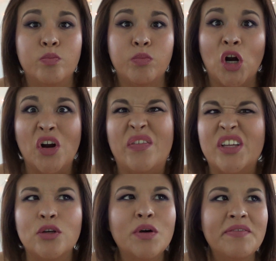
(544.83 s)

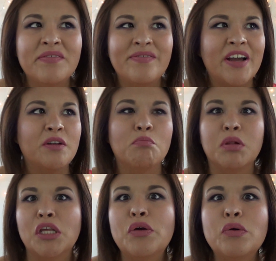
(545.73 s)
perfect. You'll even find
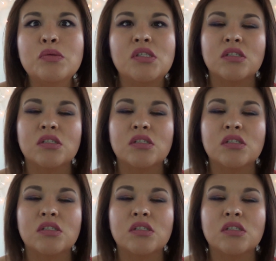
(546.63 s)
blues